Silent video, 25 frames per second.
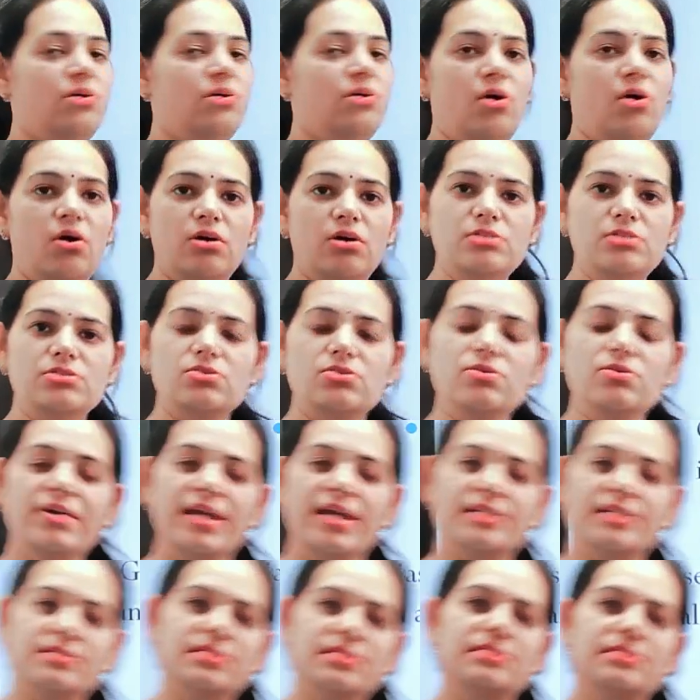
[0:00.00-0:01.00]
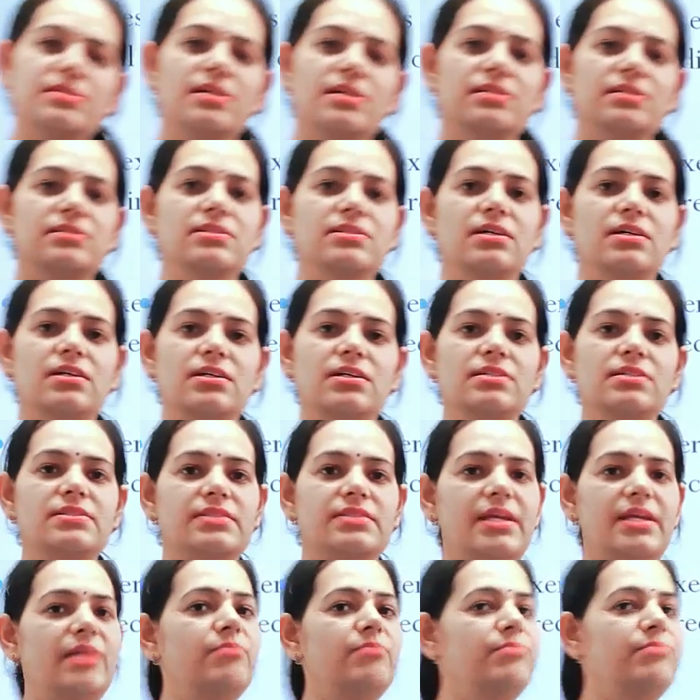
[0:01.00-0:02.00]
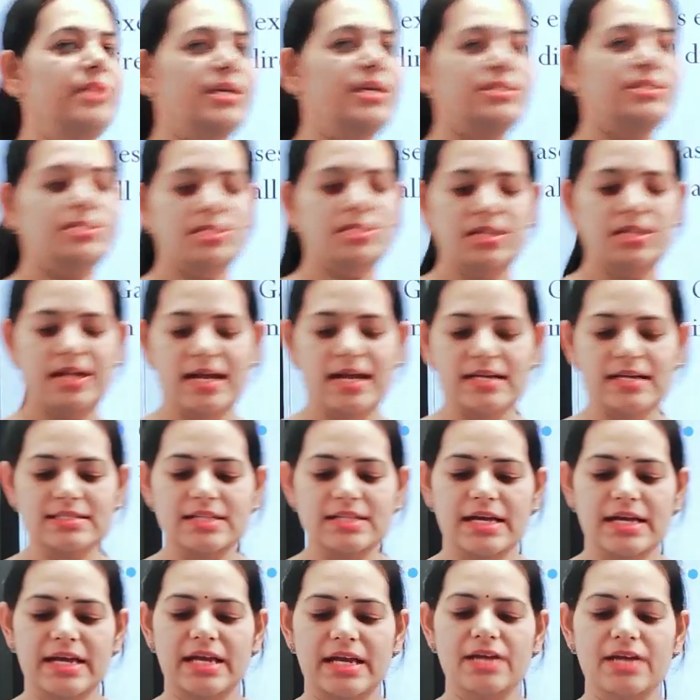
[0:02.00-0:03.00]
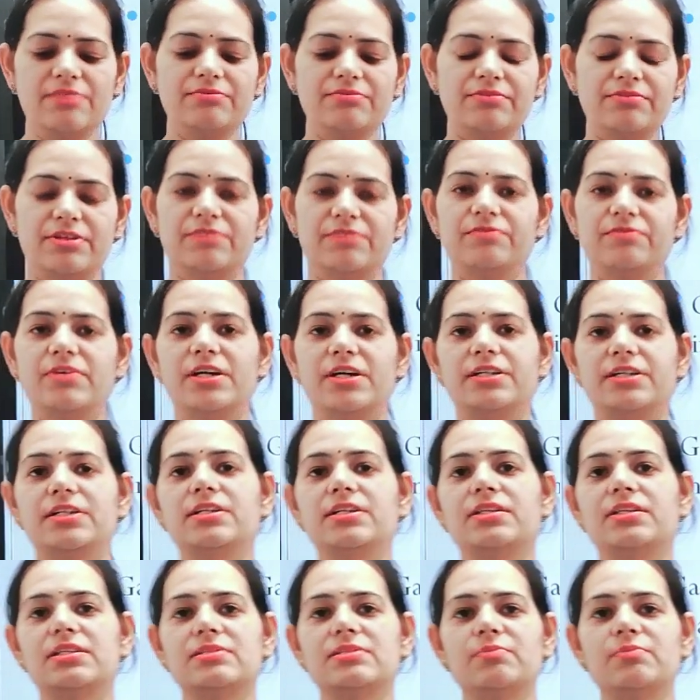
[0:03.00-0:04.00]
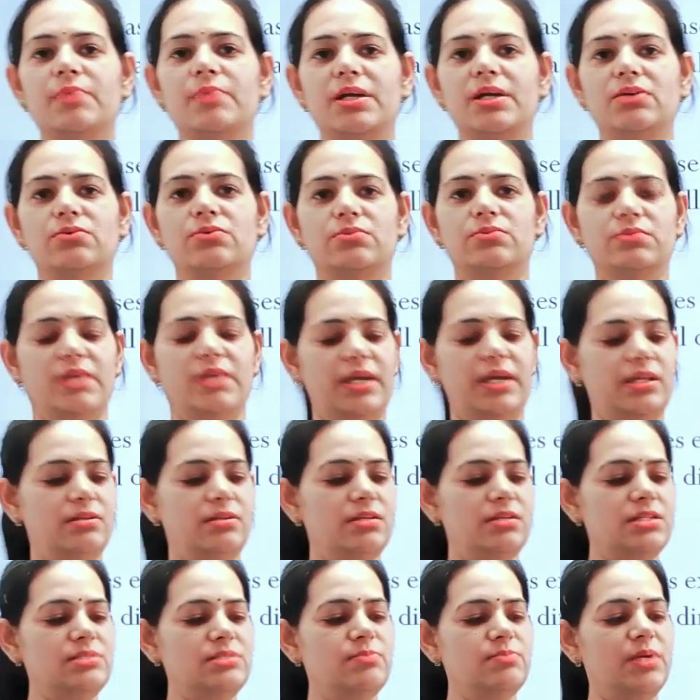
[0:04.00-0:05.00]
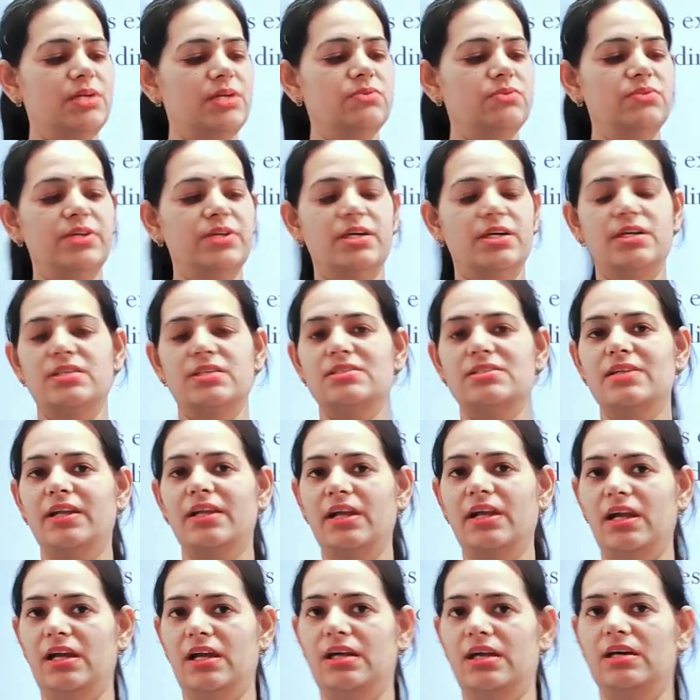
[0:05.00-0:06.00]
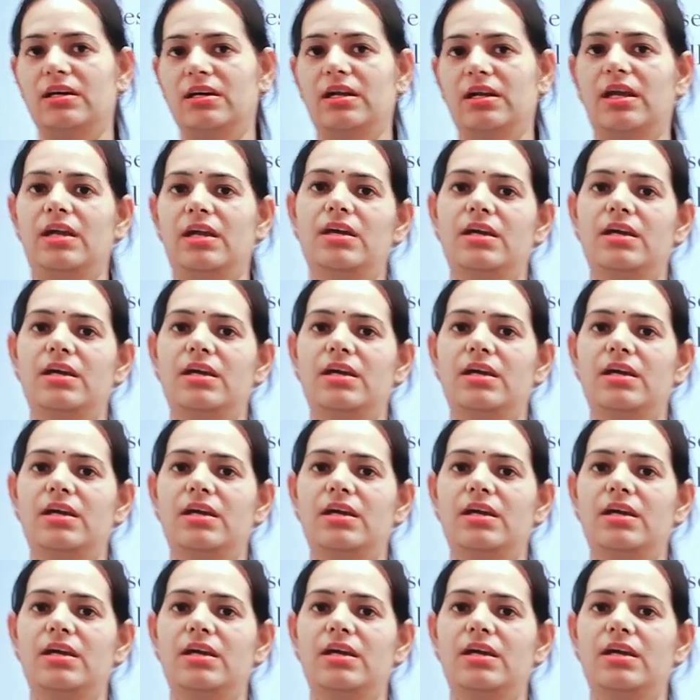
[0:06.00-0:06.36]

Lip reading: Also gases exert same pressure. As I have inflated this balloon, in this balloon there is an air.